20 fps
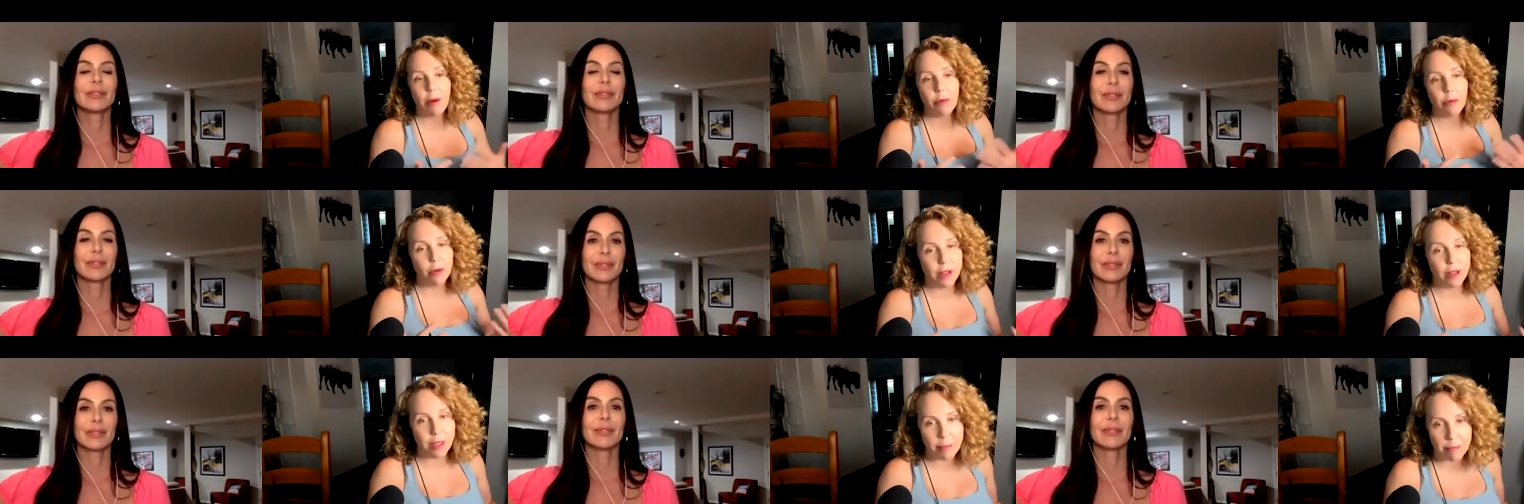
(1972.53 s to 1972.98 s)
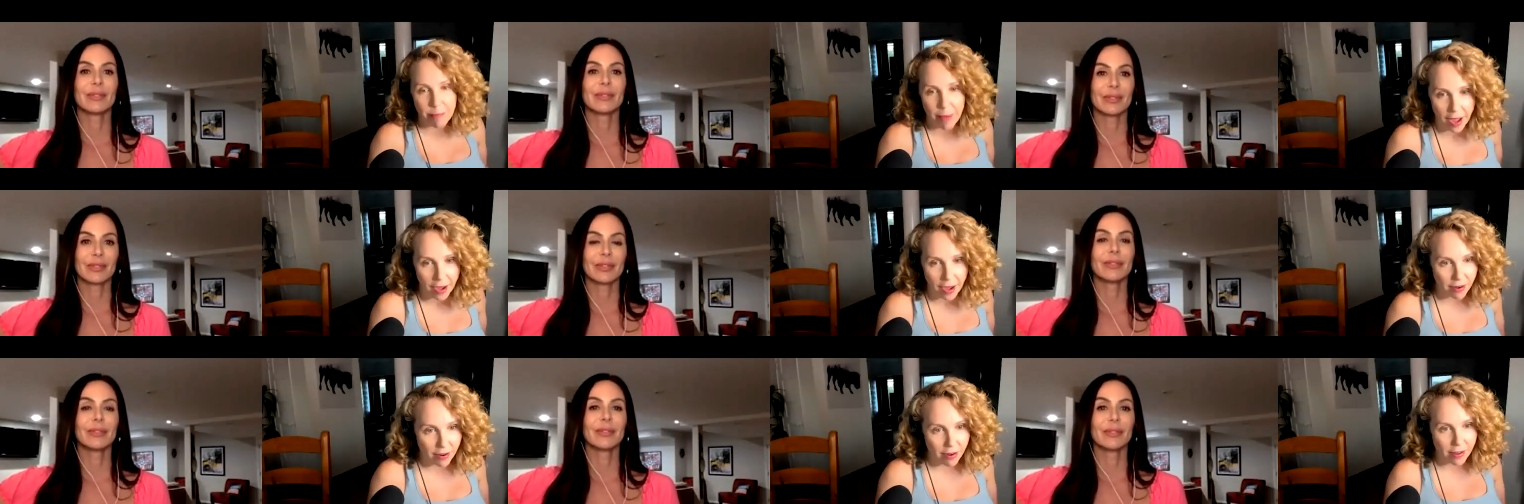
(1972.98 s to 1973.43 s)
Speaker 1: i will
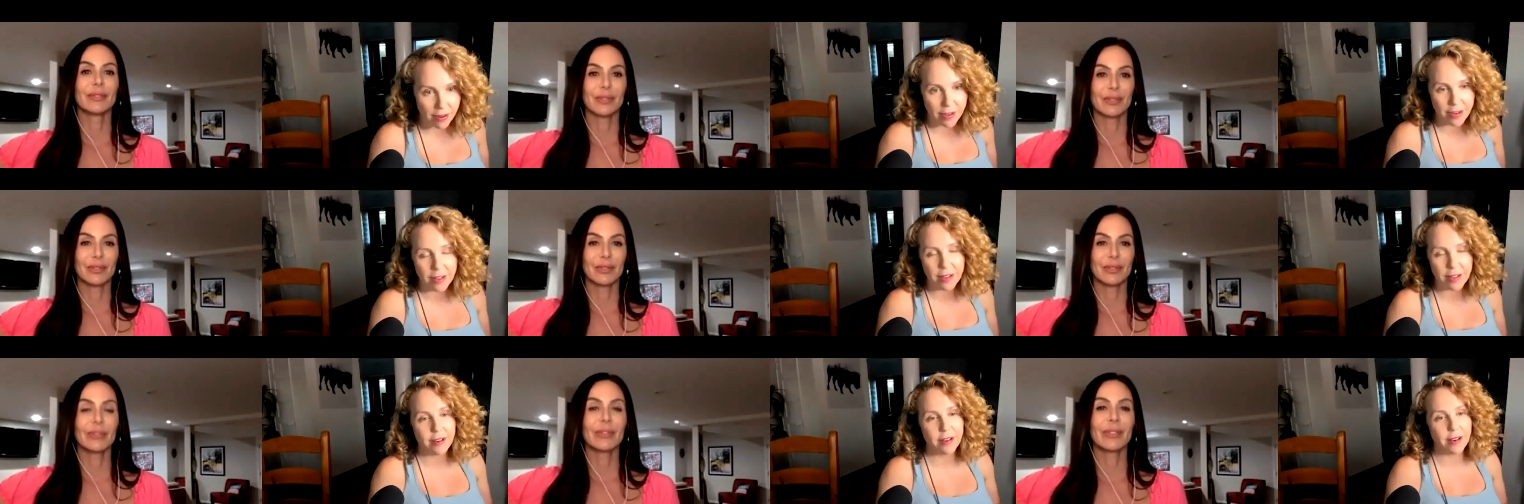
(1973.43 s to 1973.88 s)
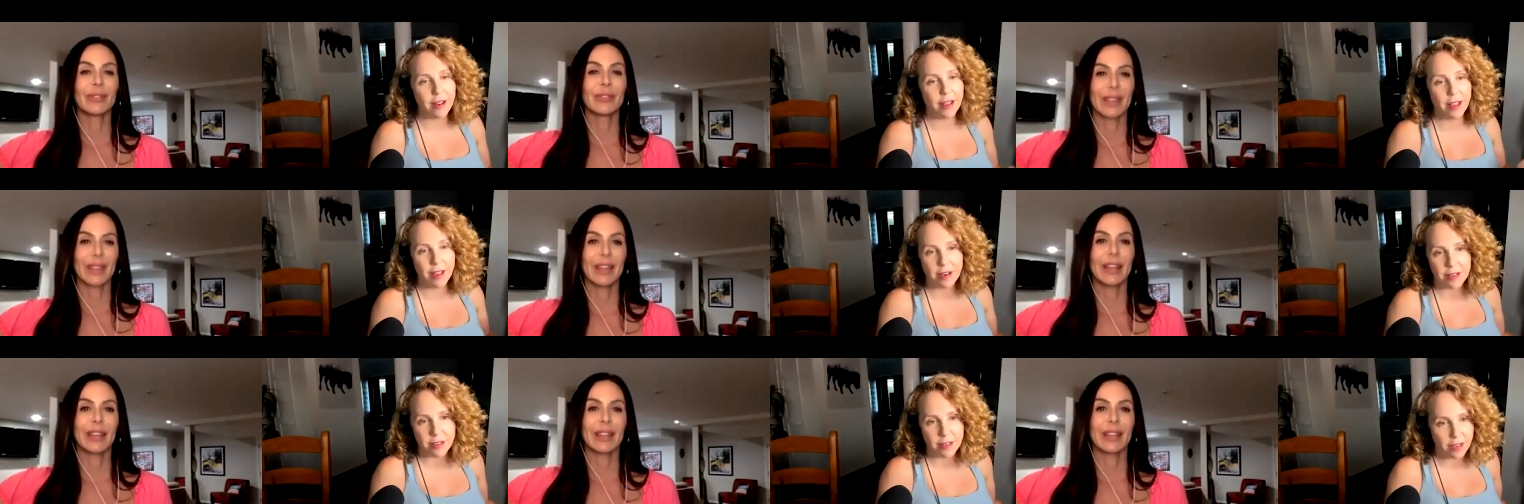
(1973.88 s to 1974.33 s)
get back on it
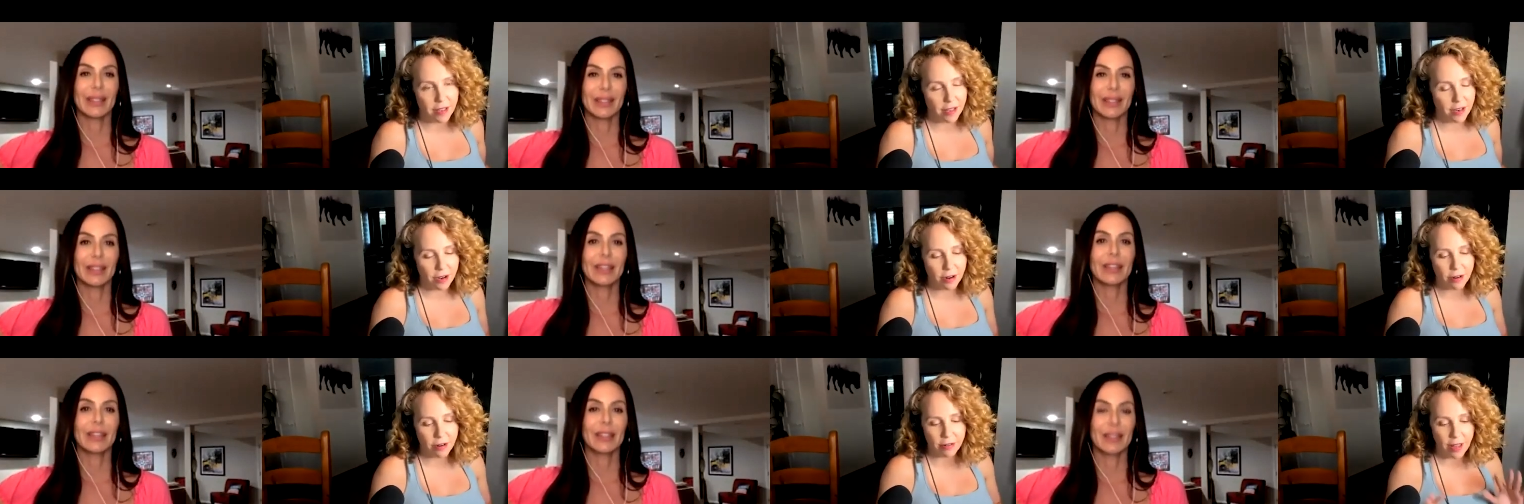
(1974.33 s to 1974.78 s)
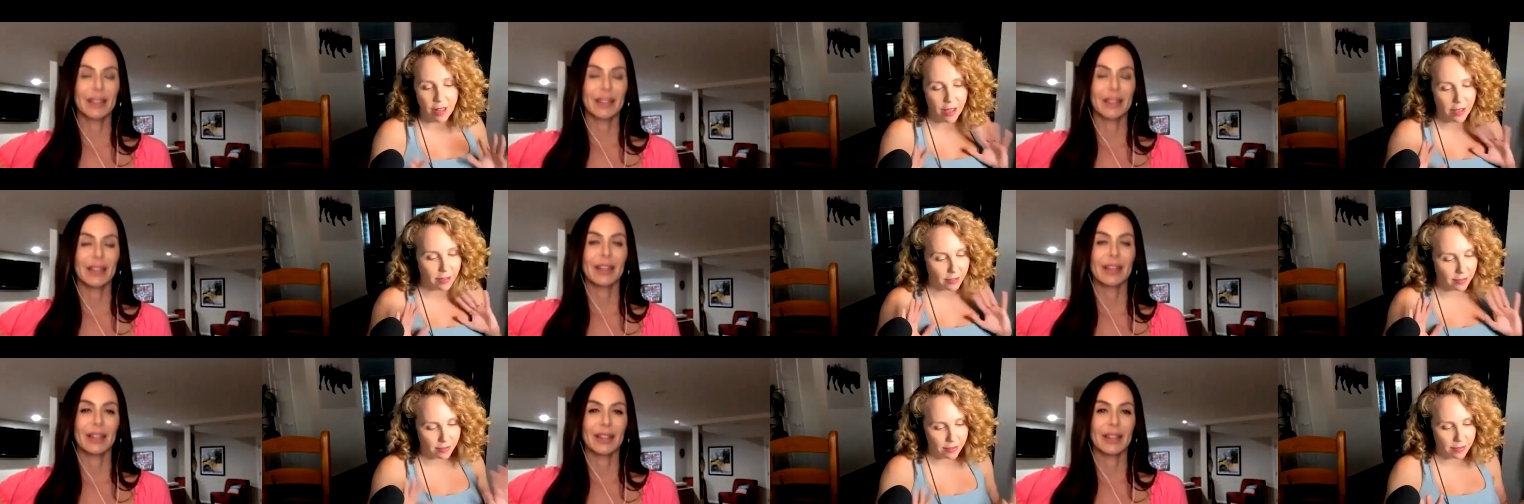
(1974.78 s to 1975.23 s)
and you know
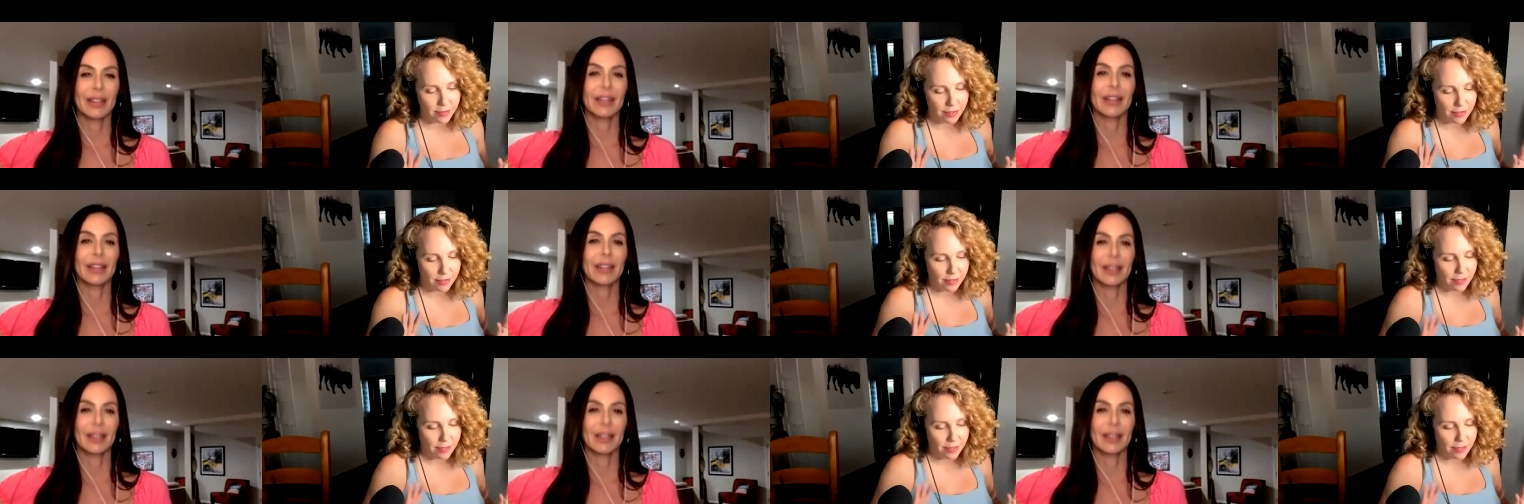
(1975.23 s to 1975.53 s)
like